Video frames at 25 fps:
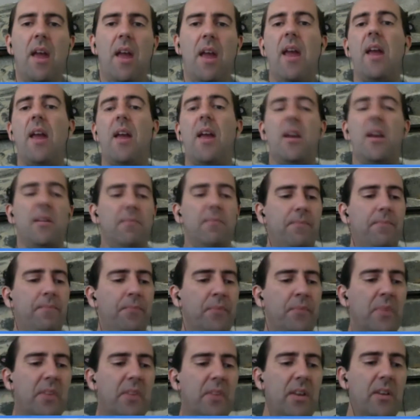And
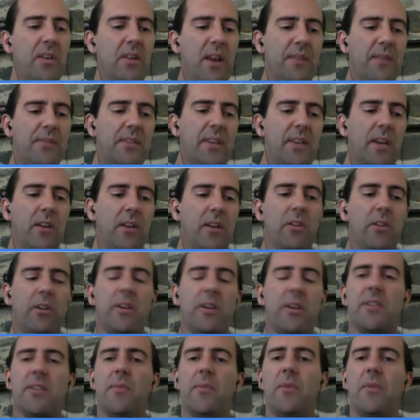then you have to take a
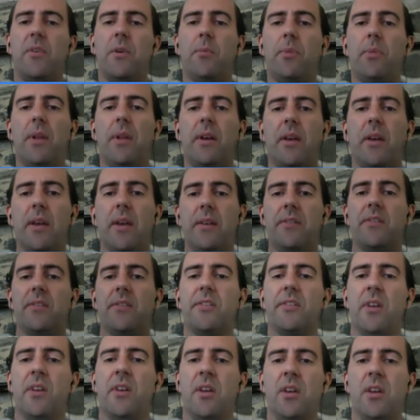look at some of your
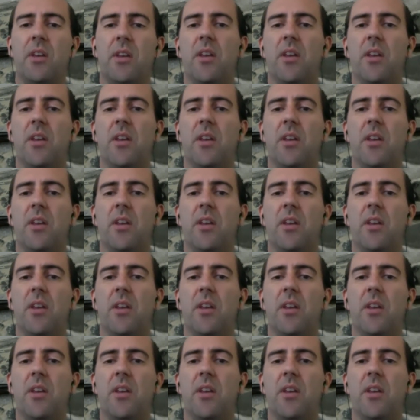plugins.